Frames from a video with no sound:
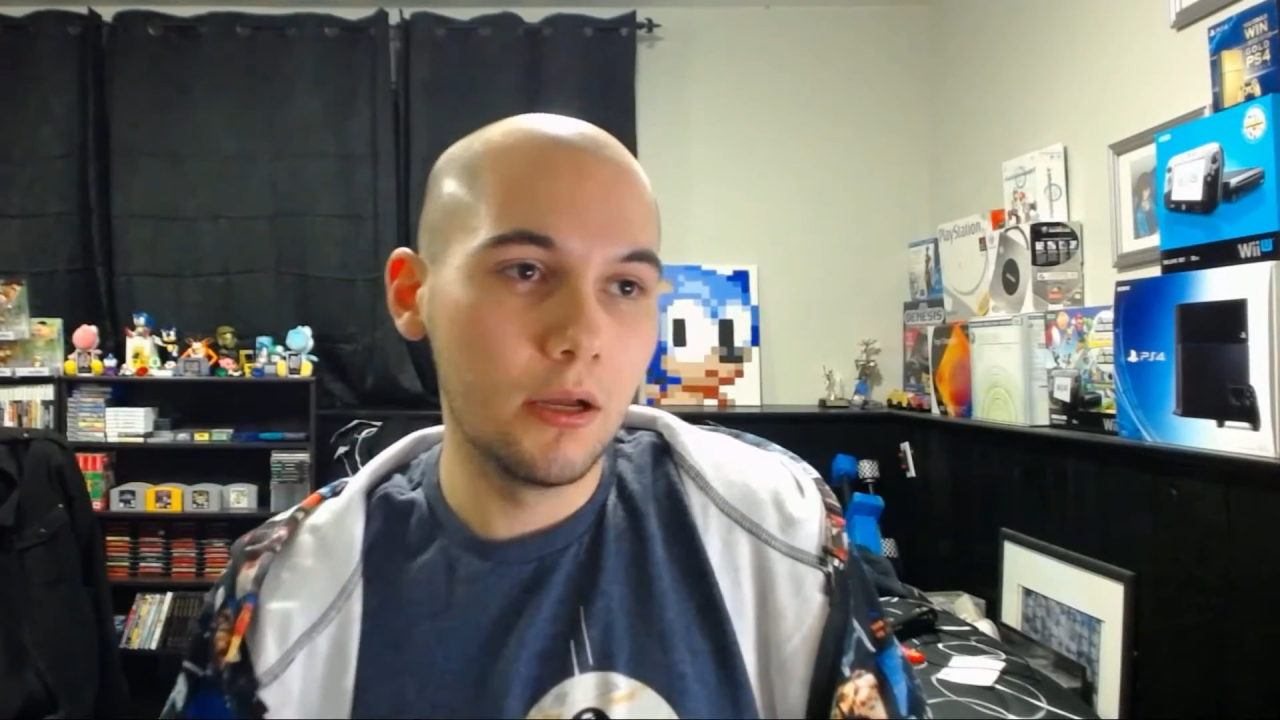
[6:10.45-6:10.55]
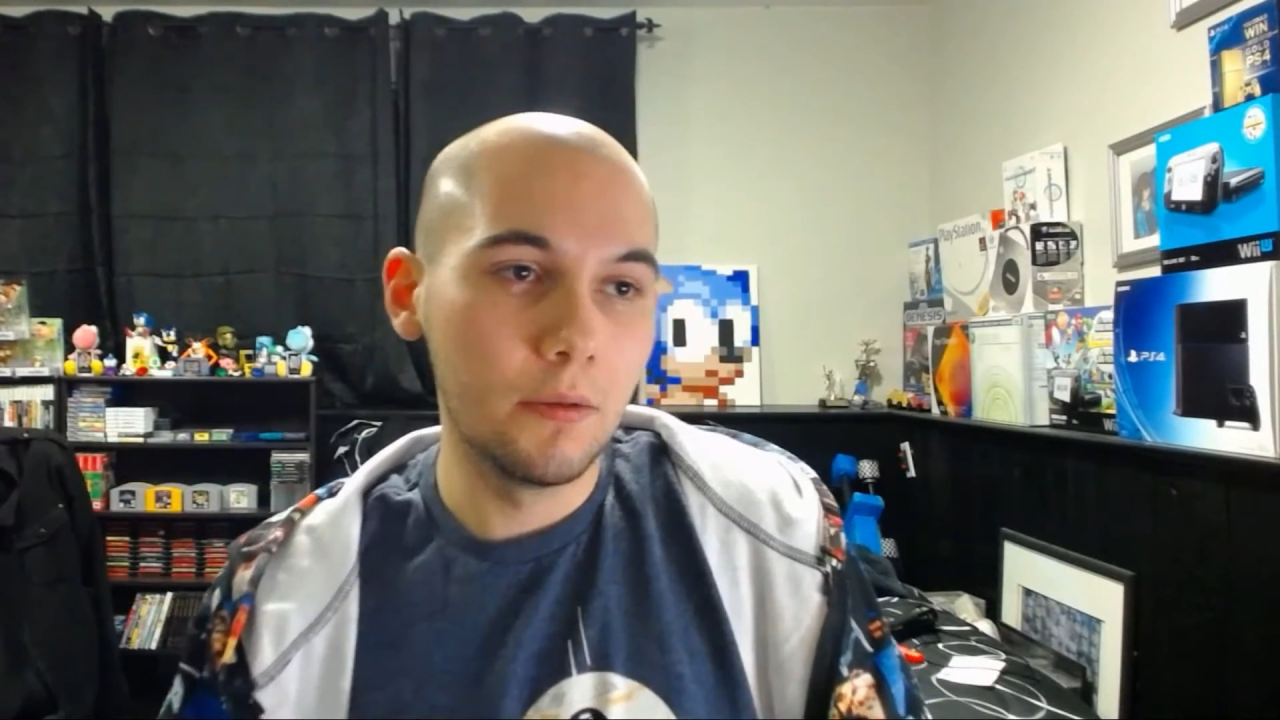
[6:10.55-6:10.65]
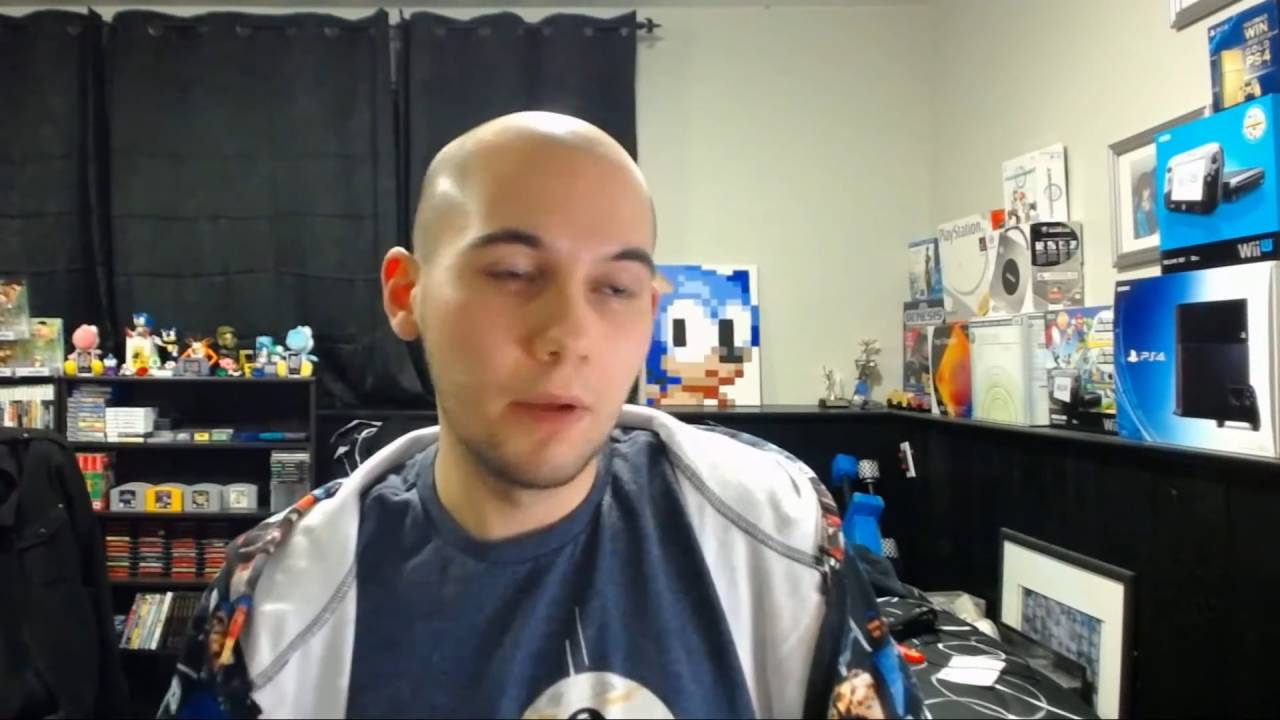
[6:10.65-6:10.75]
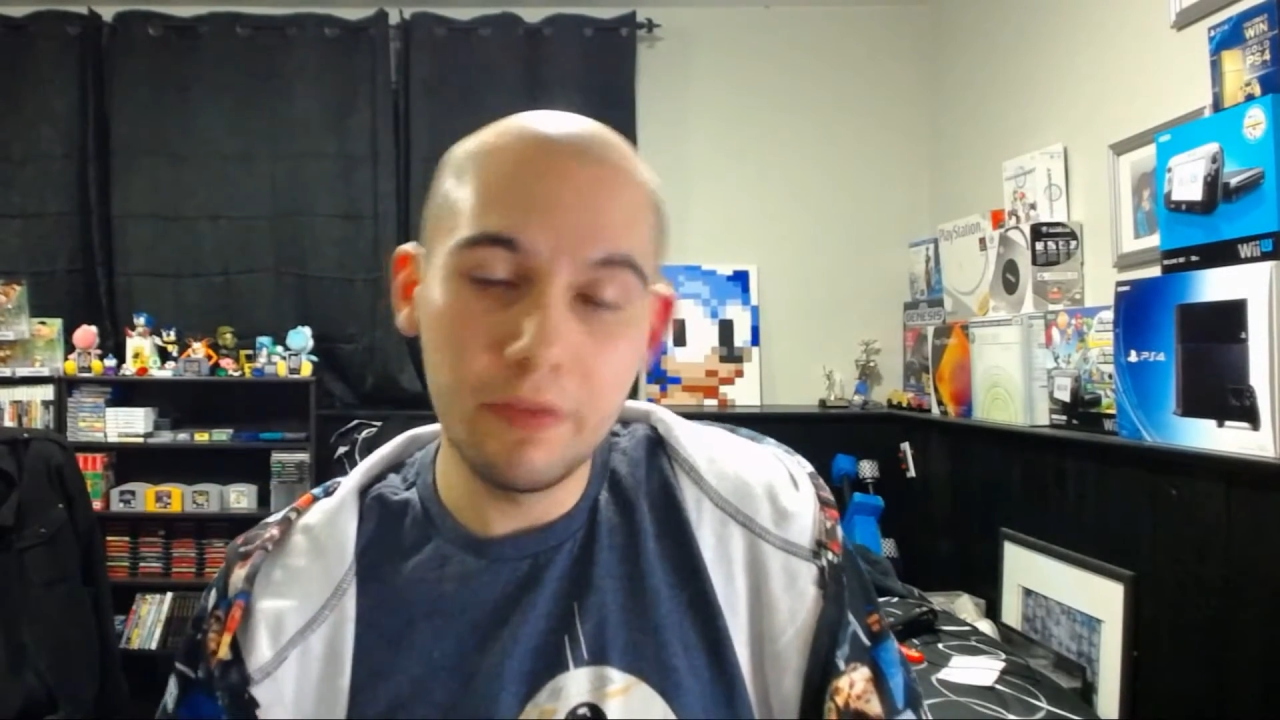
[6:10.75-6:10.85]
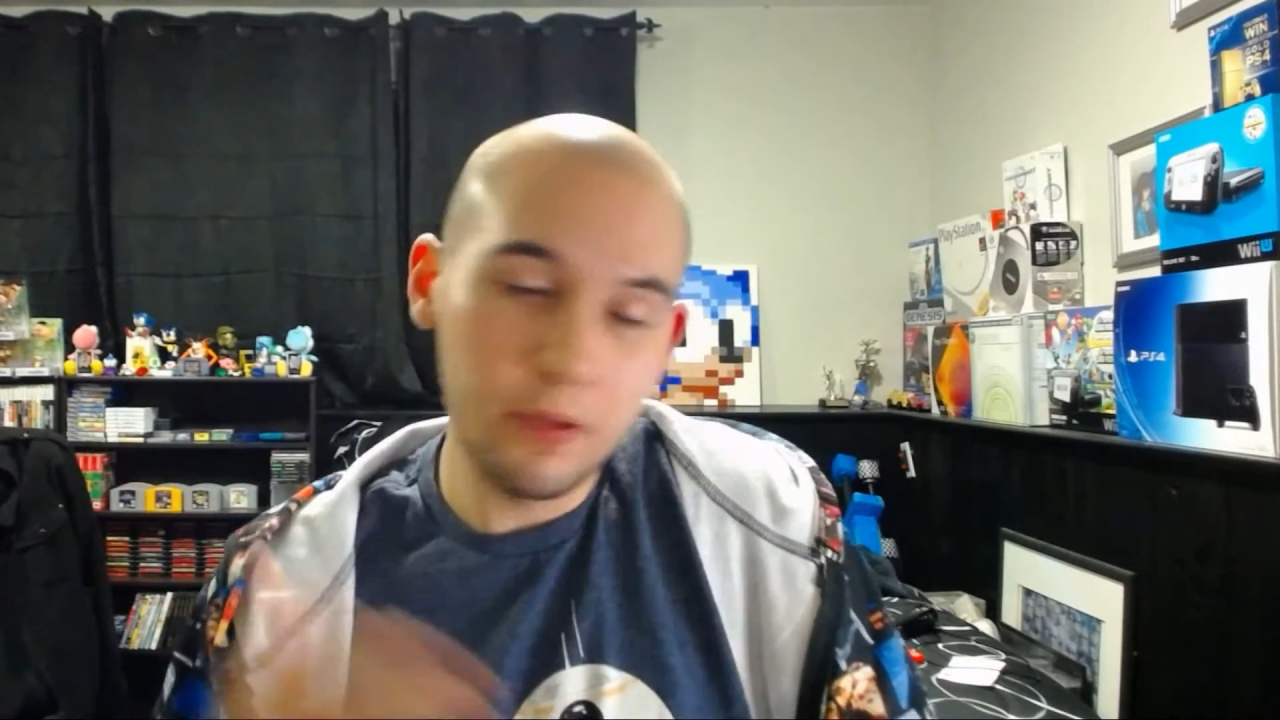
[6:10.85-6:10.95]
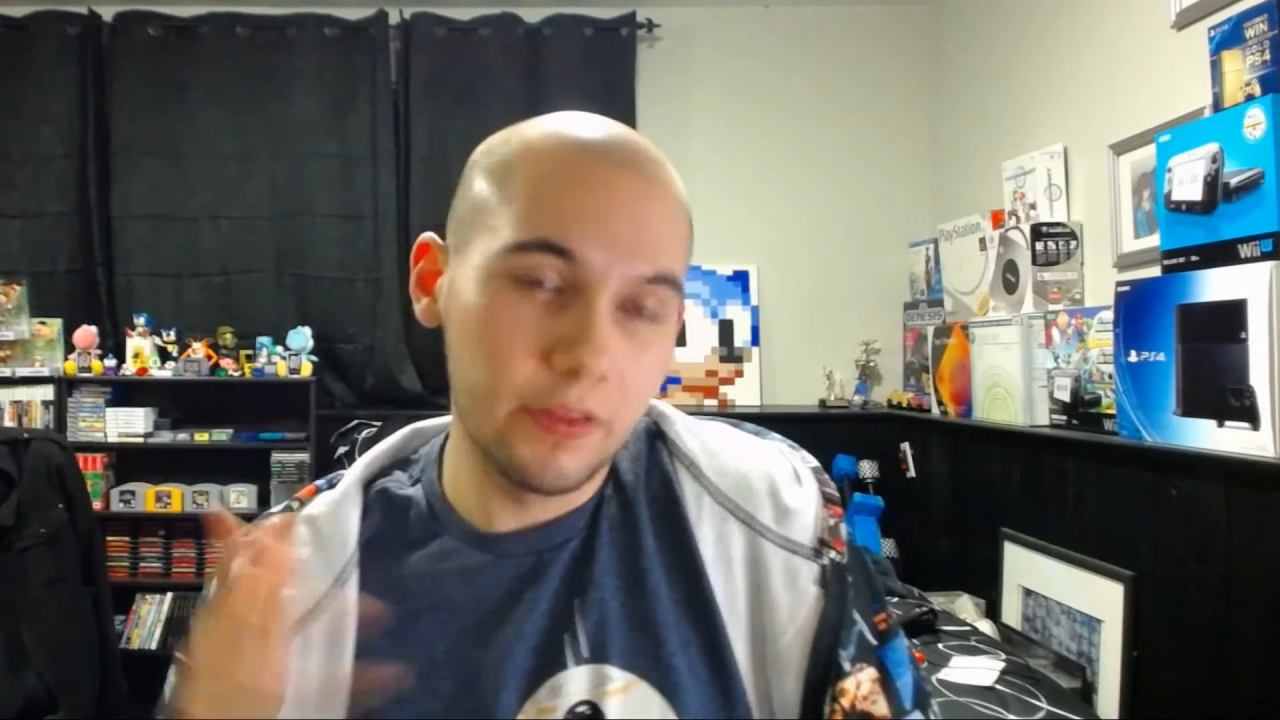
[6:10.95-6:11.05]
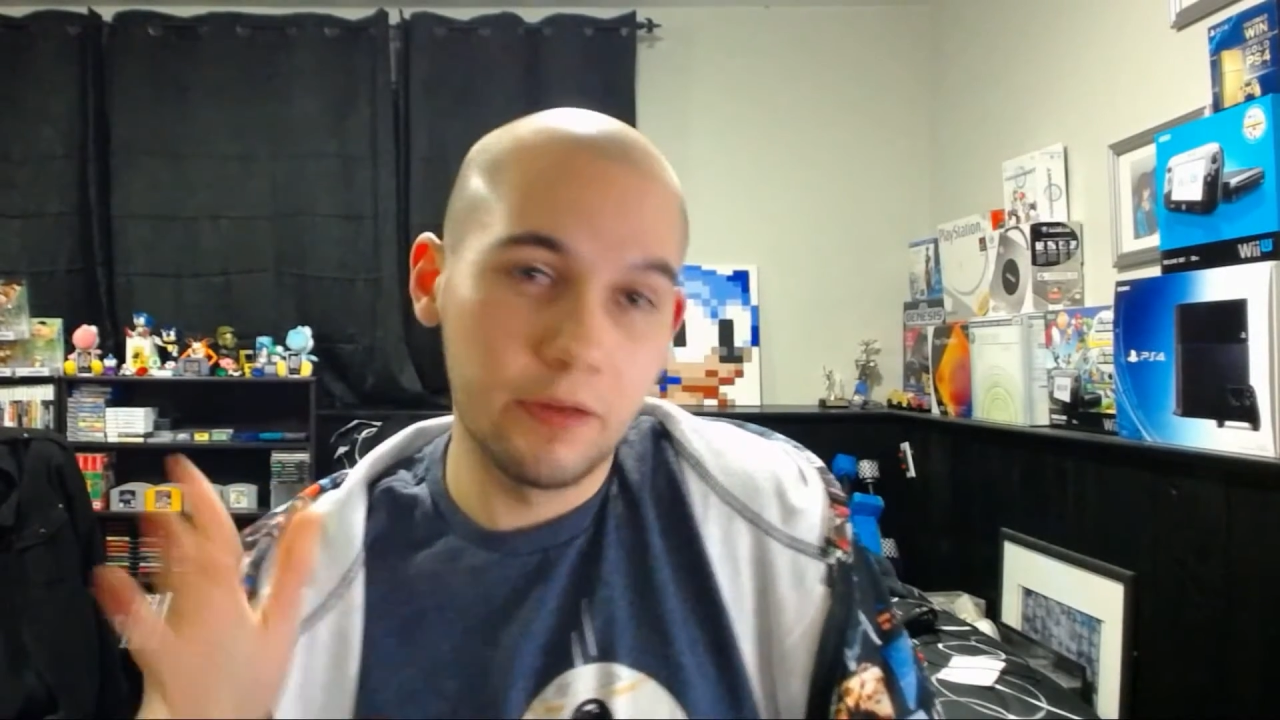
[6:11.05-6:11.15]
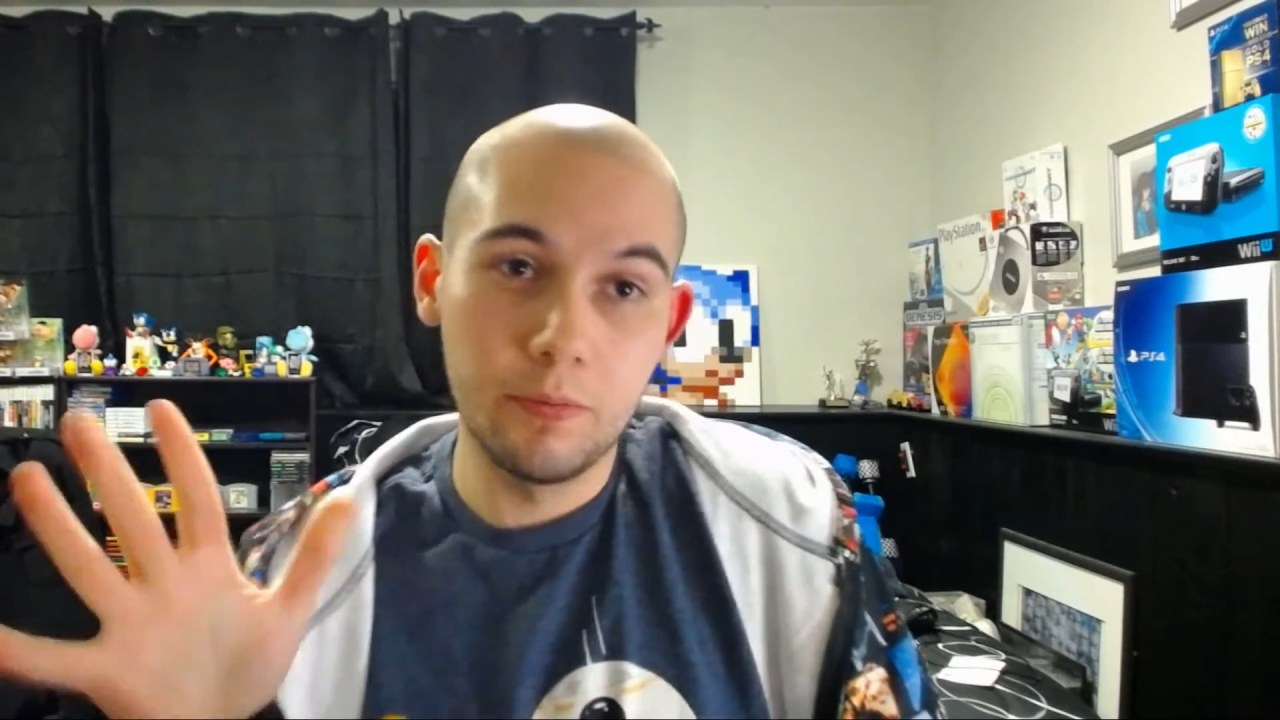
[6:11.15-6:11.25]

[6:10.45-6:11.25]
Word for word: I thought they were